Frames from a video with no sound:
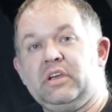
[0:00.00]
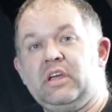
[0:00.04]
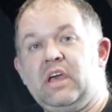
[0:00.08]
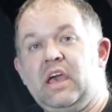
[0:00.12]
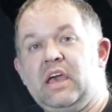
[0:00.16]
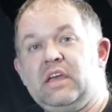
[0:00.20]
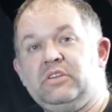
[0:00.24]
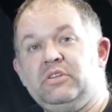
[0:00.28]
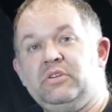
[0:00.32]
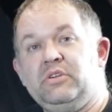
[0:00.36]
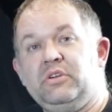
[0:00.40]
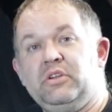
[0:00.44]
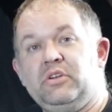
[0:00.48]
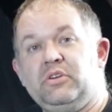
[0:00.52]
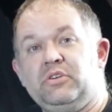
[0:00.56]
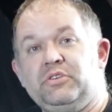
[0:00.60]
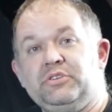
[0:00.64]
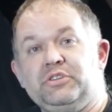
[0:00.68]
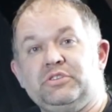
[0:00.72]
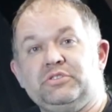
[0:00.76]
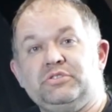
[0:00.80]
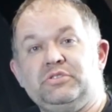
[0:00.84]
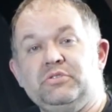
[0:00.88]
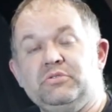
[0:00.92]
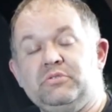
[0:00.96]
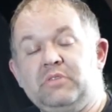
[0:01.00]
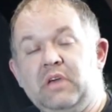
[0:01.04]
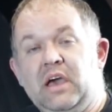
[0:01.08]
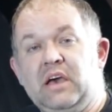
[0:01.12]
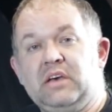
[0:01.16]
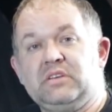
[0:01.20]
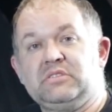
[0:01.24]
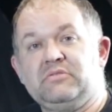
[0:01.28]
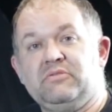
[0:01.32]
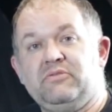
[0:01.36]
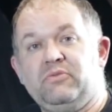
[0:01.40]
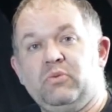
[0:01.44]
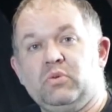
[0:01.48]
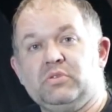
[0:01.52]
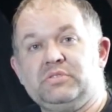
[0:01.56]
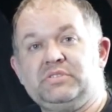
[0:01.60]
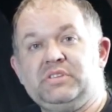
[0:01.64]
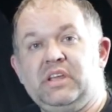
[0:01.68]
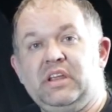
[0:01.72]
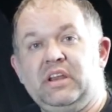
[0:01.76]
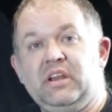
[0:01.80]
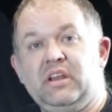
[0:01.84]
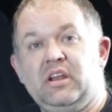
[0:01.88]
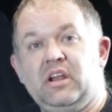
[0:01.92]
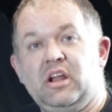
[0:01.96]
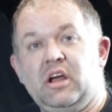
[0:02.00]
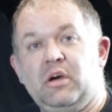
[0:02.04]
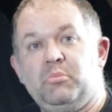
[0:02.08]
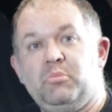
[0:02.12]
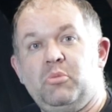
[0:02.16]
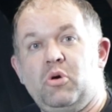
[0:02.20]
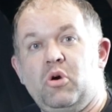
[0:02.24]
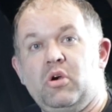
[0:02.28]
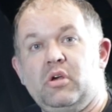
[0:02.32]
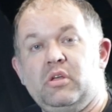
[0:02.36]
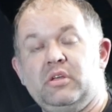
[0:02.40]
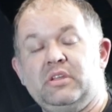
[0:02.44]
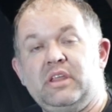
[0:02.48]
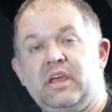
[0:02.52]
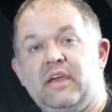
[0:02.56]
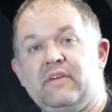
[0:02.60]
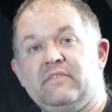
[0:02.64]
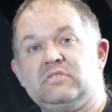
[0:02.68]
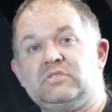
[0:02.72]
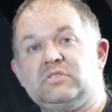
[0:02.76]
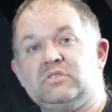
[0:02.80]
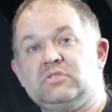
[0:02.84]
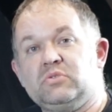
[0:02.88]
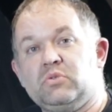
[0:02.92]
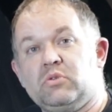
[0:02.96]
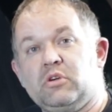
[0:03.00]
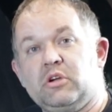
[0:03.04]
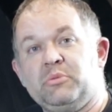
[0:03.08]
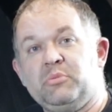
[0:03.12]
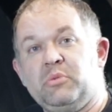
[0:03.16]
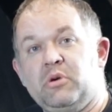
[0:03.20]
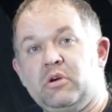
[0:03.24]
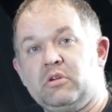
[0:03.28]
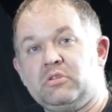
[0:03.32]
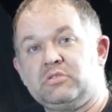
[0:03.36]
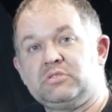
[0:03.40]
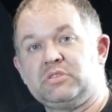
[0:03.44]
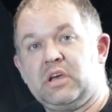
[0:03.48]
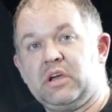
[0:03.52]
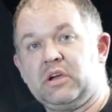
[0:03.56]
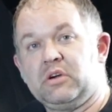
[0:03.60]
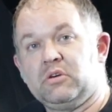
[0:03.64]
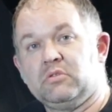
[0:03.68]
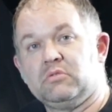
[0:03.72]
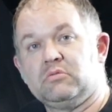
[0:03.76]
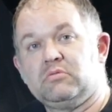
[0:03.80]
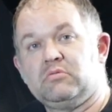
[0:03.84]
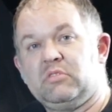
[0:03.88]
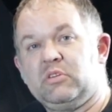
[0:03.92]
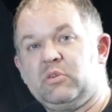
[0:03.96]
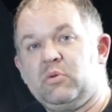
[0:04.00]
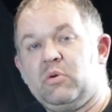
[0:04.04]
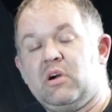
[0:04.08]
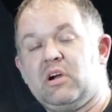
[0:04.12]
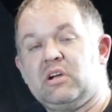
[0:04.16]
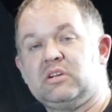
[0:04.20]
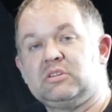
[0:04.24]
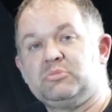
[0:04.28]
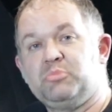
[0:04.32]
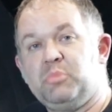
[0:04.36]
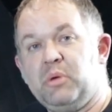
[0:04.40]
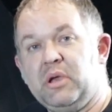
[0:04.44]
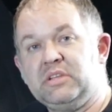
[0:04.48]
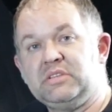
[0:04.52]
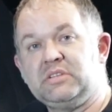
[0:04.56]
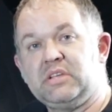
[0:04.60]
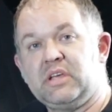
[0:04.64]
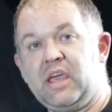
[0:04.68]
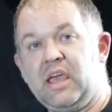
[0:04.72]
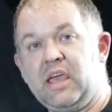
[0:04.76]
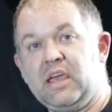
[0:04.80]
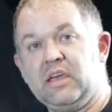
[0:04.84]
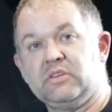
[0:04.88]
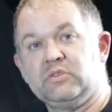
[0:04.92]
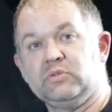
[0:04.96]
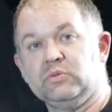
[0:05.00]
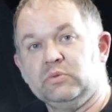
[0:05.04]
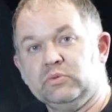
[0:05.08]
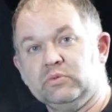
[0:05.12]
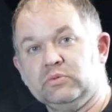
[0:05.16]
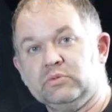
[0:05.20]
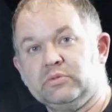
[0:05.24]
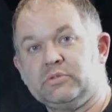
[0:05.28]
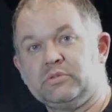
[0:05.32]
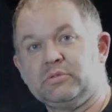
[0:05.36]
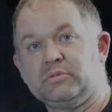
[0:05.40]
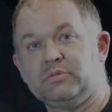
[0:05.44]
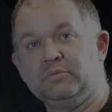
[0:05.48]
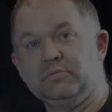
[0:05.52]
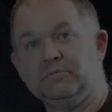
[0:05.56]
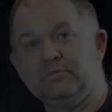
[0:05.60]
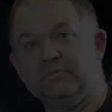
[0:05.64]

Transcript: a head unit on your 2014 and up Harley-Davidson Touring motorcycle requires basic hand tools.